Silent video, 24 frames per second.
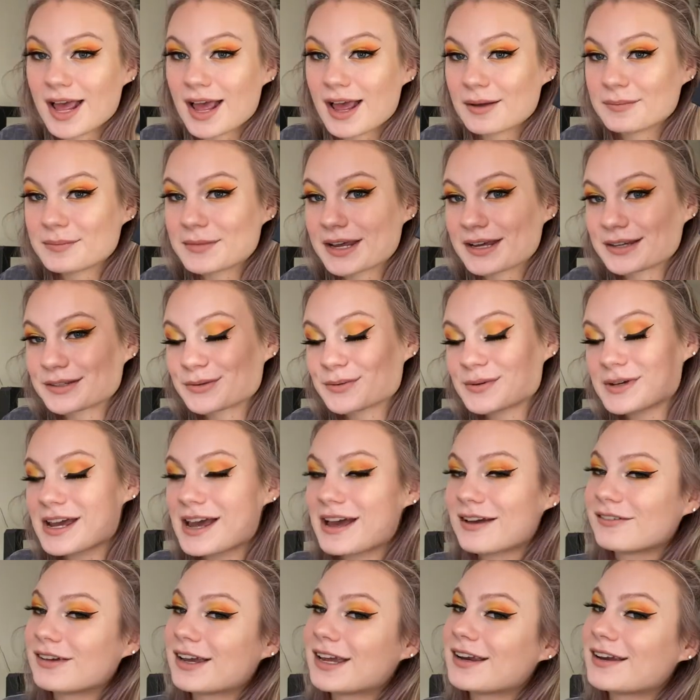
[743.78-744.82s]
Up next, we
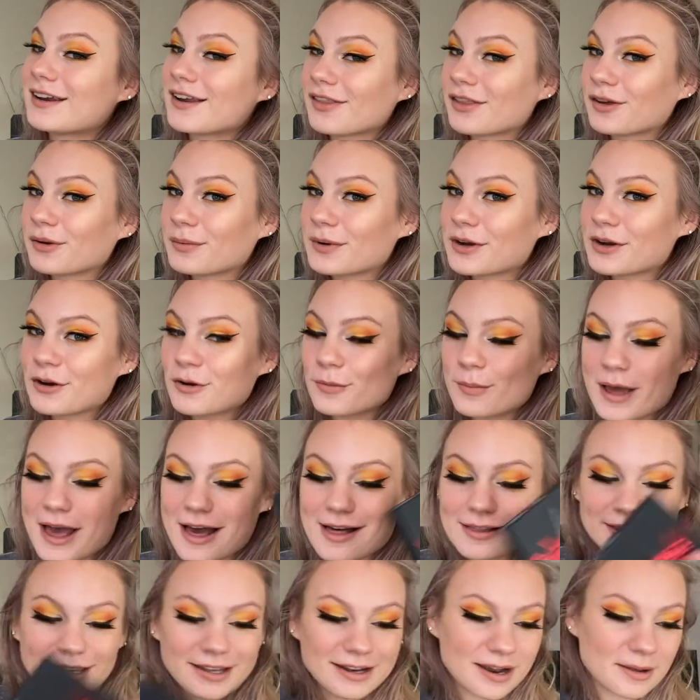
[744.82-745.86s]
have another weirdo
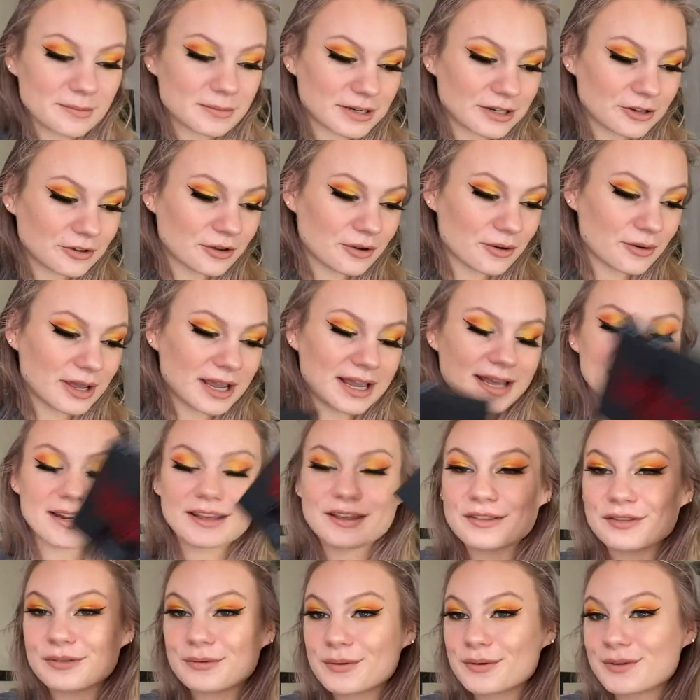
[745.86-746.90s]
palette. I'm going to go ahead
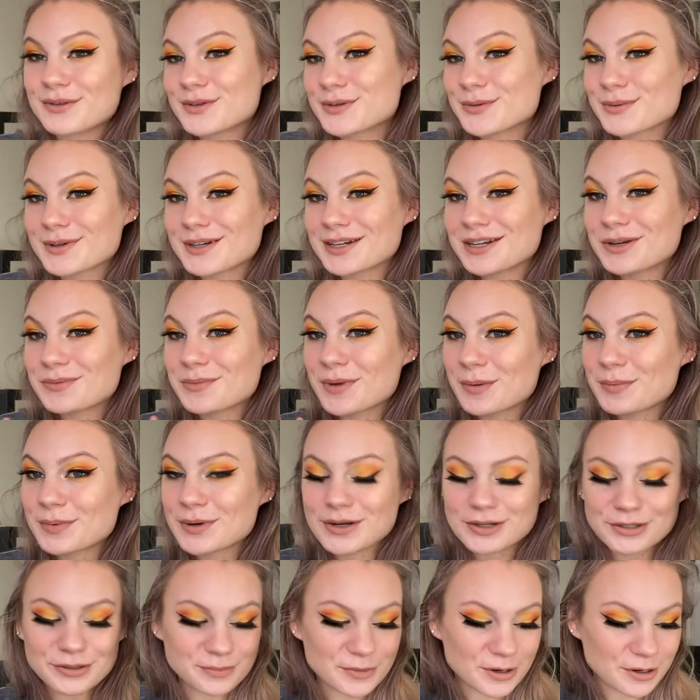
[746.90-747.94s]
and throw this one in my
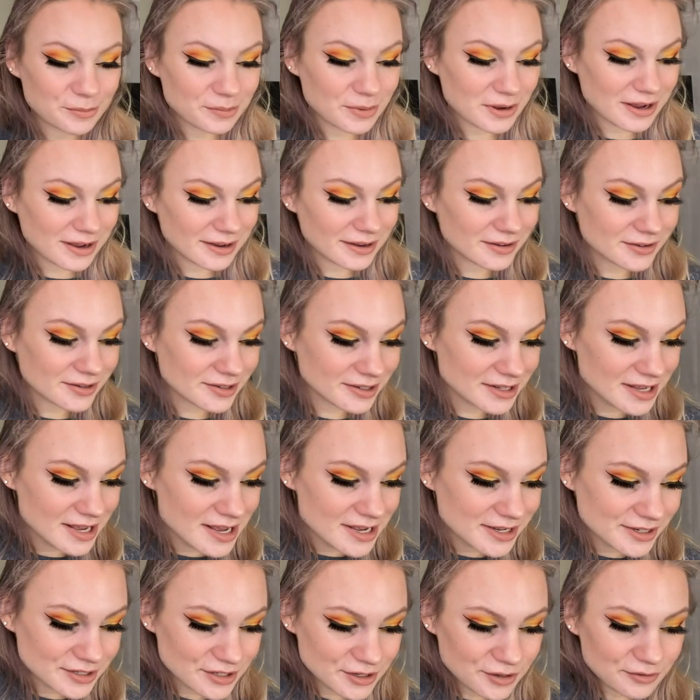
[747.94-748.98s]
Poshmark pile.
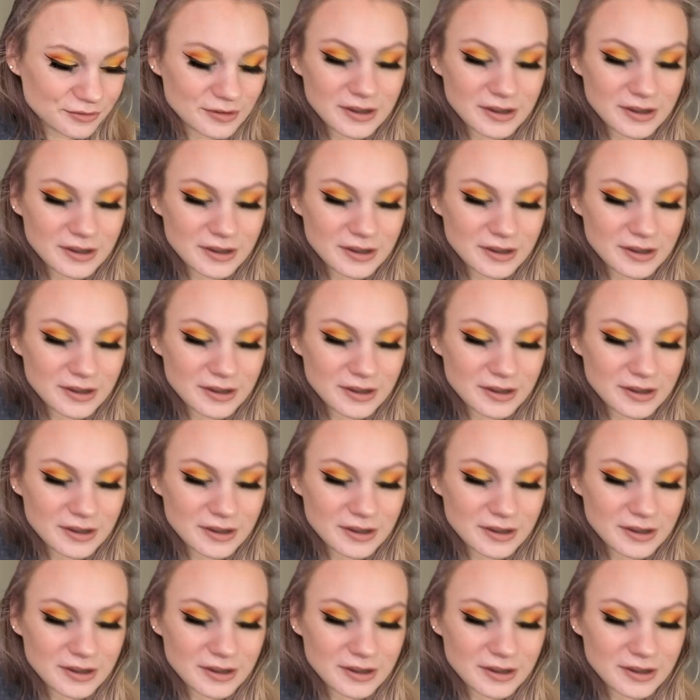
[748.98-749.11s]
So if